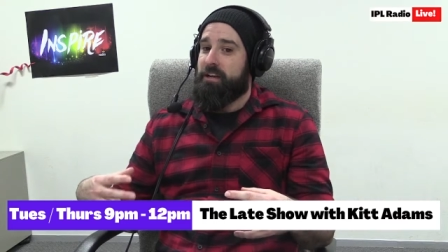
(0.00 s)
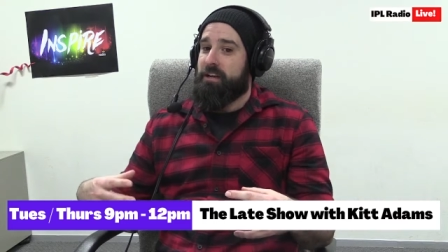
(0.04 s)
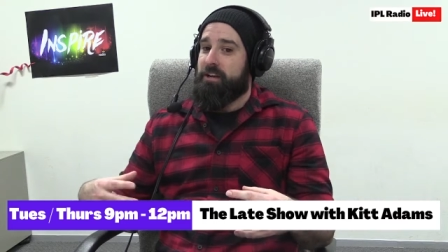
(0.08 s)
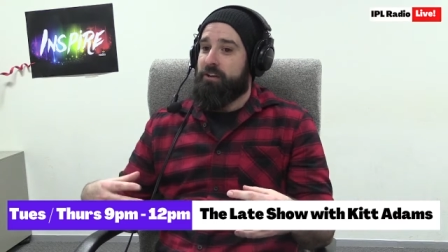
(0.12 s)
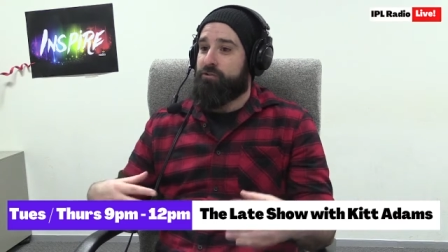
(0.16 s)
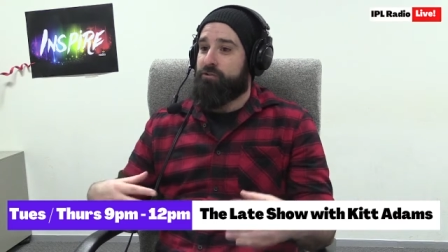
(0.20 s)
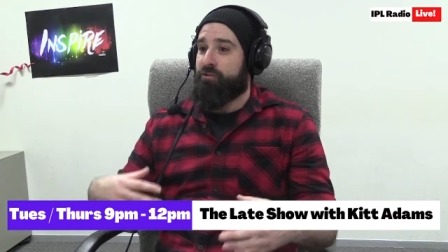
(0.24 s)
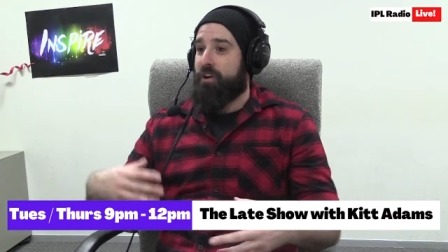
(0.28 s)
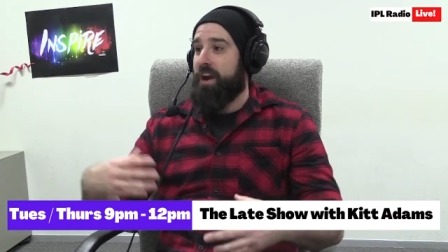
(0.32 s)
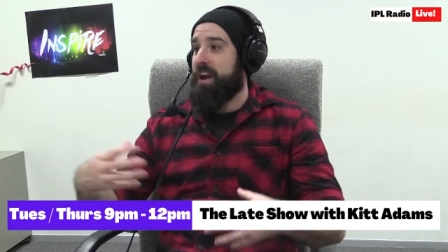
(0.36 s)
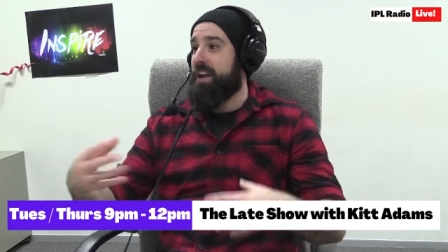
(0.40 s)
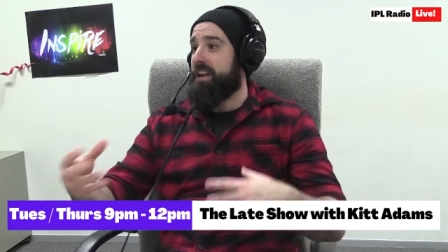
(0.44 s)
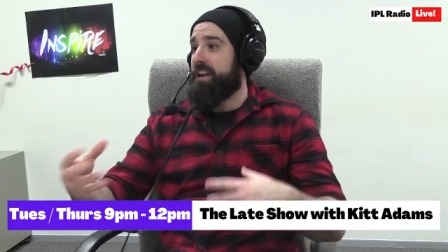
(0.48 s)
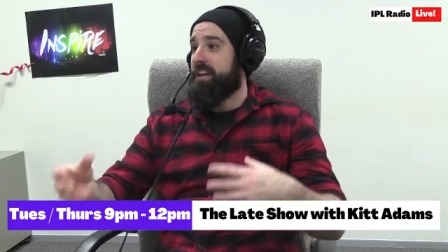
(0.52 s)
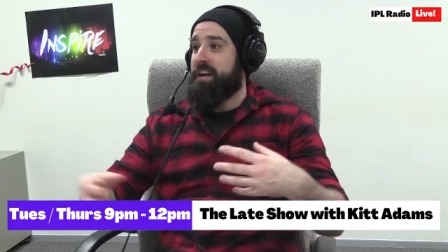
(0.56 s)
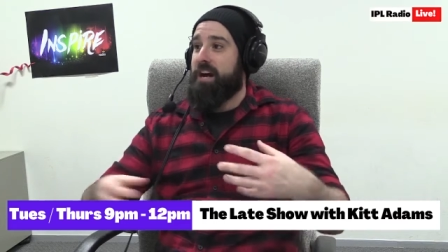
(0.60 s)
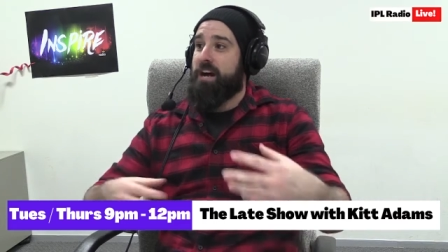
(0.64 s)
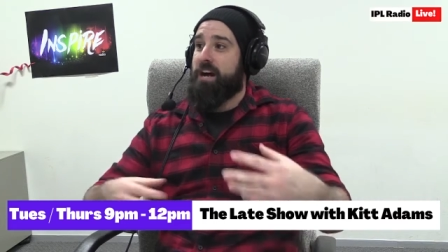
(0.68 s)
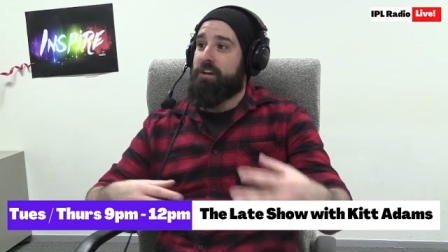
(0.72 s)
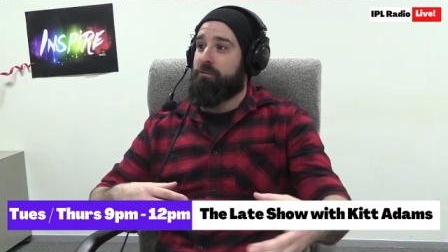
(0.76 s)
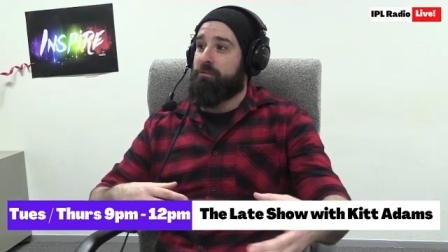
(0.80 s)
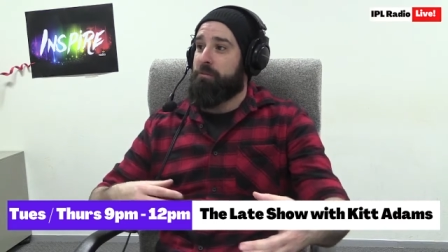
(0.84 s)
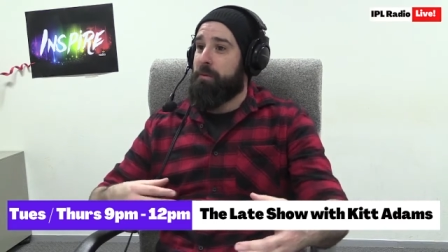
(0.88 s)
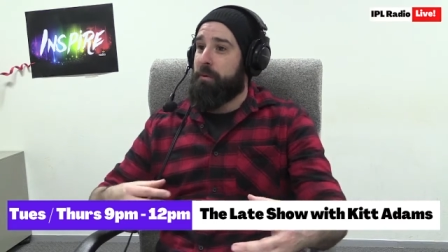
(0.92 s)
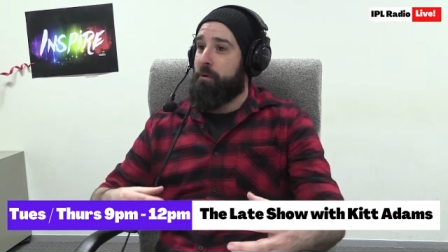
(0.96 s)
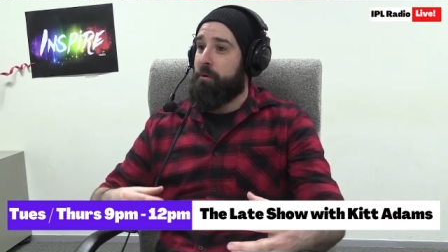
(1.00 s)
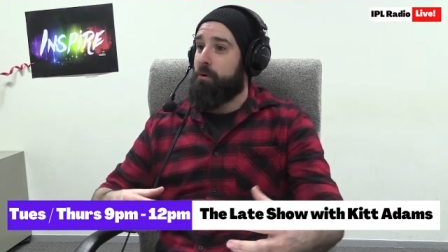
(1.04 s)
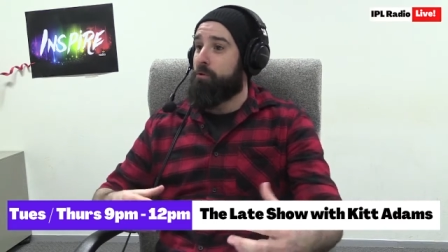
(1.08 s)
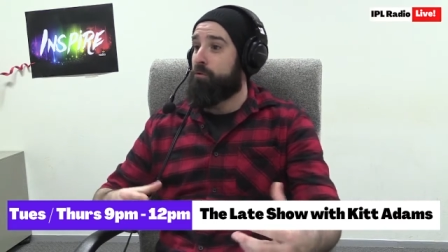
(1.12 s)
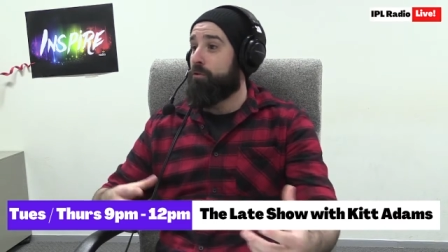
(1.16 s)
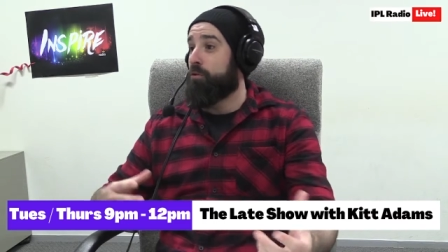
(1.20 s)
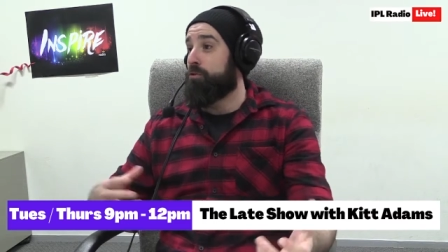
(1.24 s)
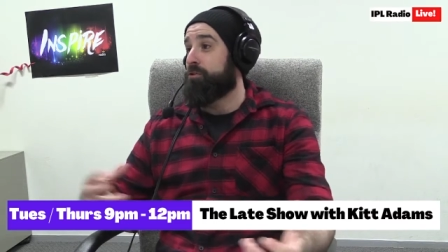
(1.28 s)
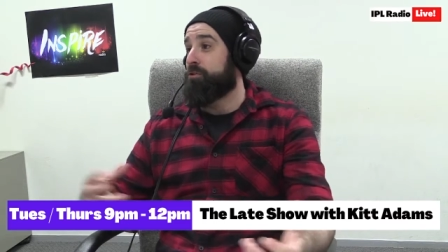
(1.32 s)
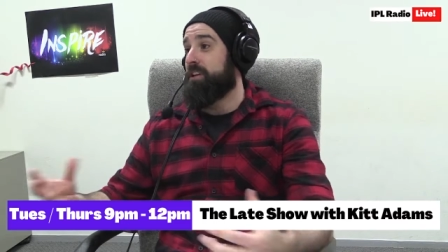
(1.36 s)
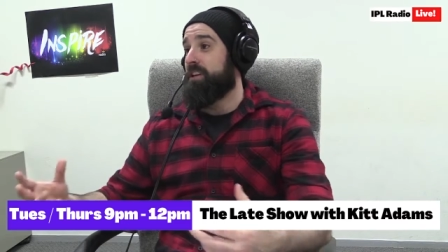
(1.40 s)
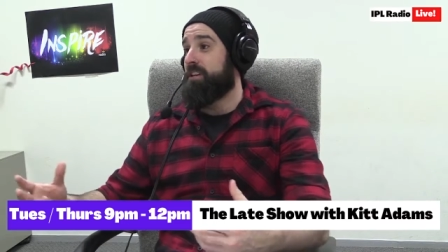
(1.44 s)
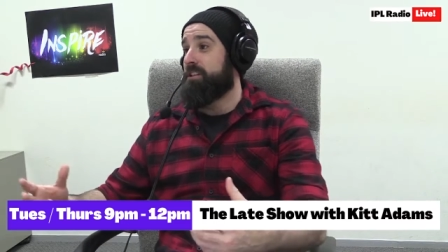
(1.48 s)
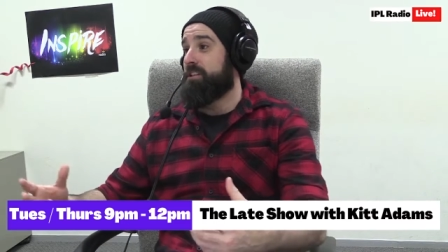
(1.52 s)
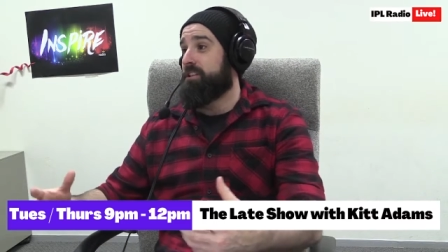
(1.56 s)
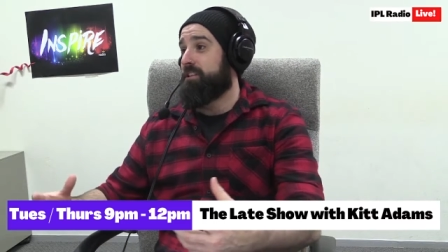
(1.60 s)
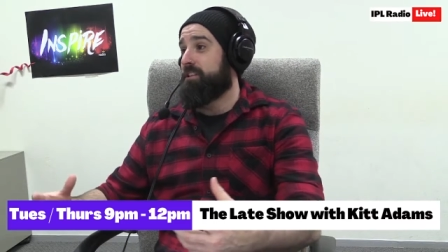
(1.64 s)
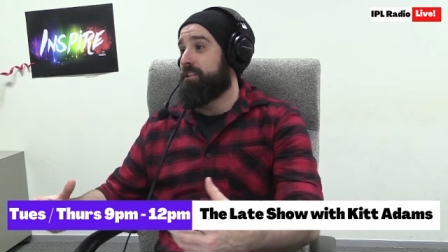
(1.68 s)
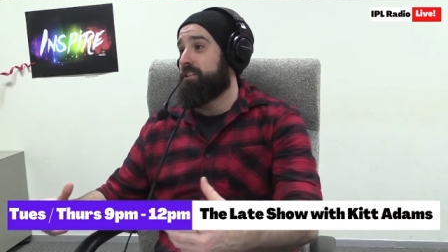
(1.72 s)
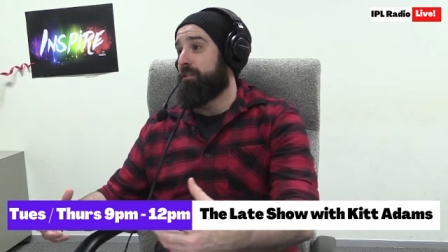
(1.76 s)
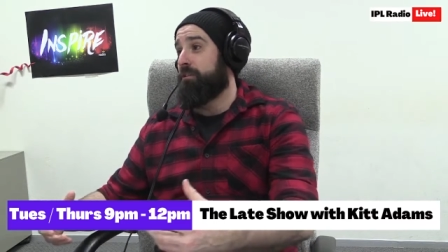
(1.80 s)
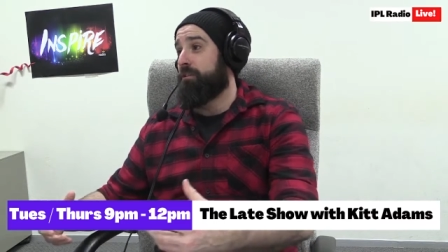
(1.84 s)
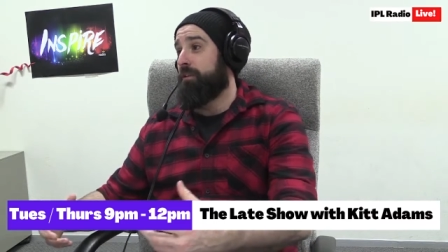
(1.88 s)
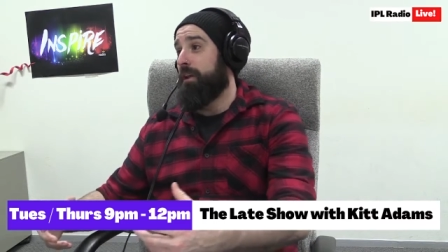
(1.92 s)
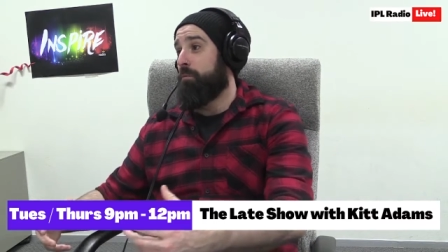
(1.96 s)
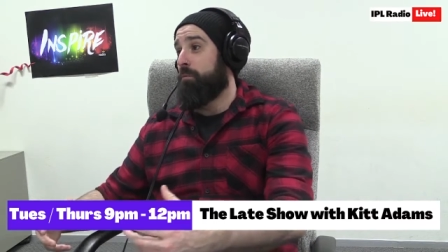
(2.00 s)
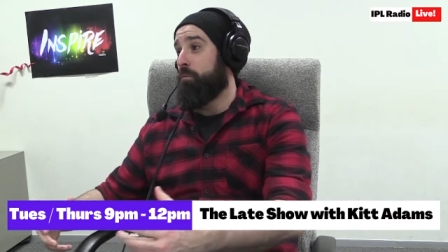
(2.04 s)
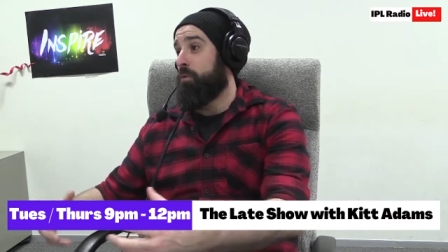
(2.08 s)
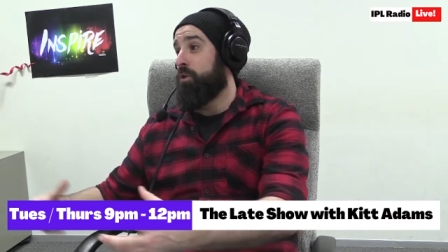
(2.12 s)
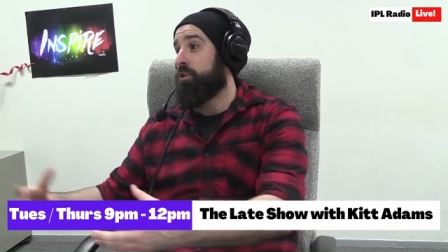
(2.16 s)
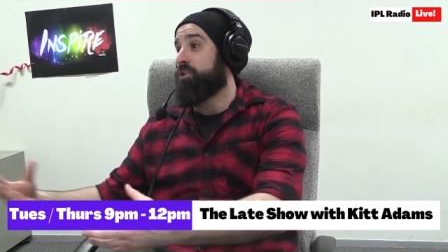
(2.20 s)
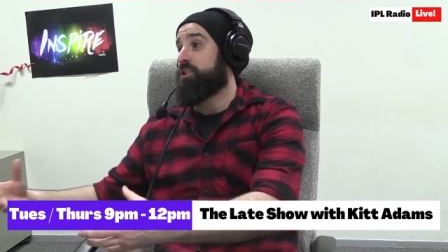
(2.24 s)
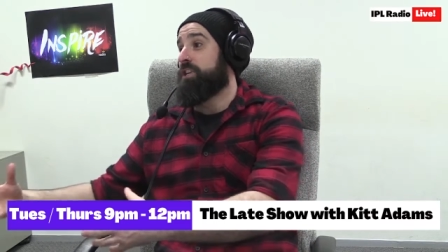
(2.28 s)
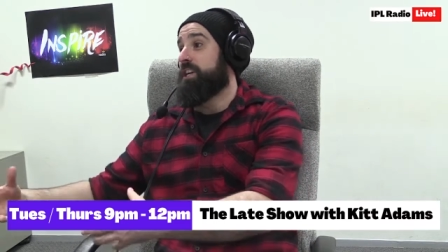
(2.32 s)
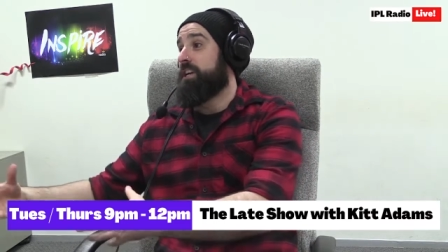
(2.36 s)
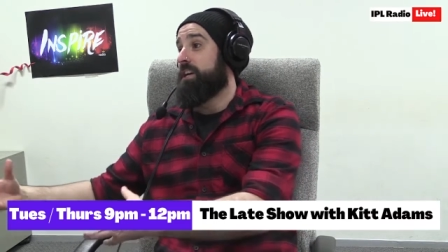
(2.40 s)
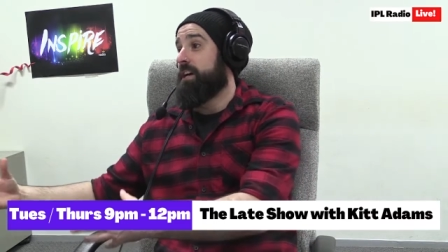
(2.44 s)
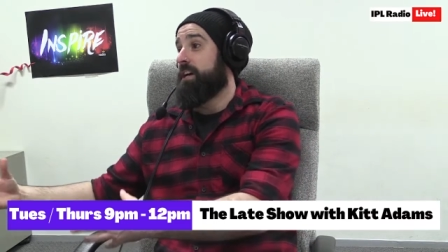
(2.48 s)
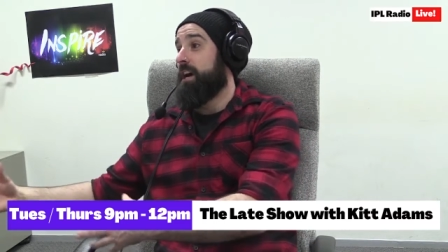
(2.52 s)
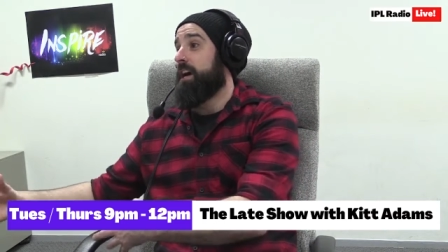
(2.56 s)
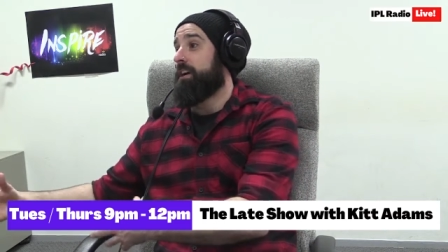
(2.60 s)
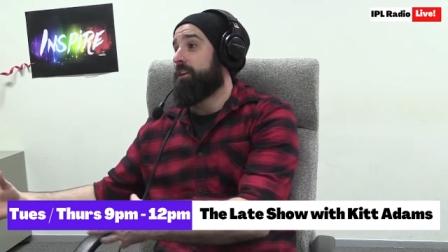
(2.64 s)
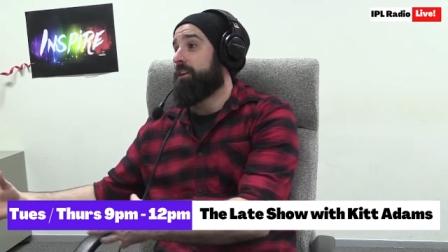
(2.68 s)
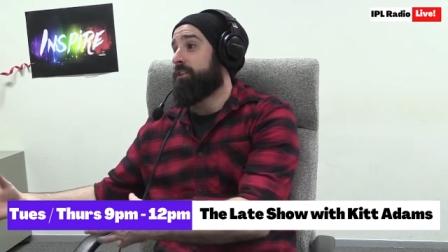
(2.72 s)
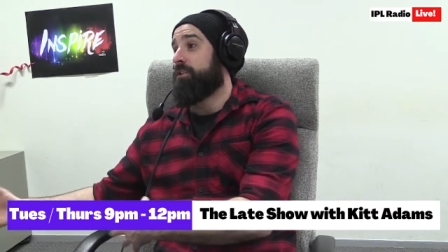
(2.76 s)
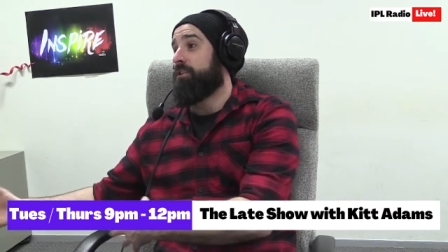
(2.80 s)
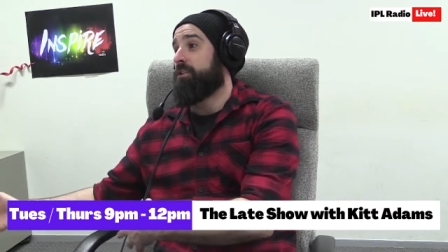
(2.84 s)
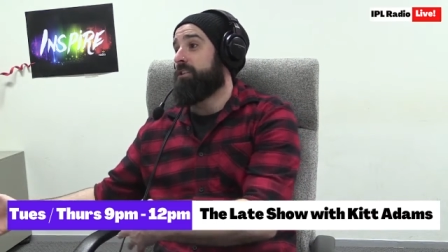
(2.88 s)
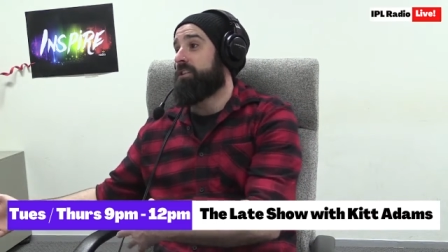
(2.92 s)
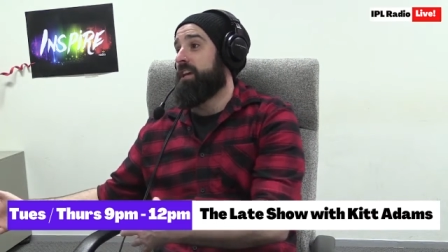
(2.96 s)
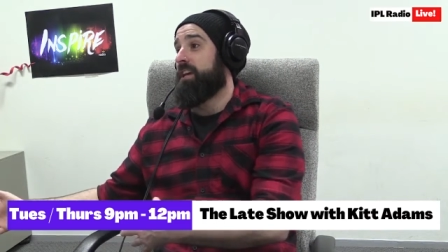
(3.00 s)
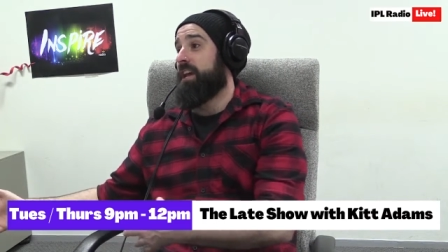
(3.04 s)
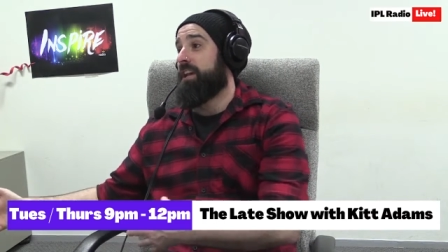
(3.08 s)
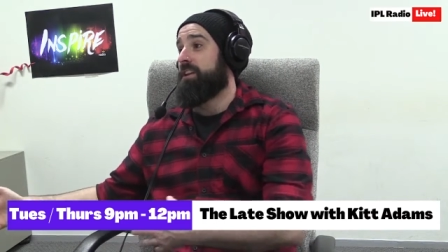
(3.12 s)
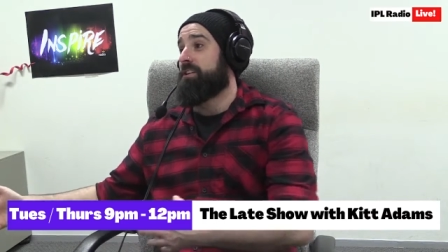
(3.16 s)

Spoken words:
trading cards with people, or also into sort of like watching card content.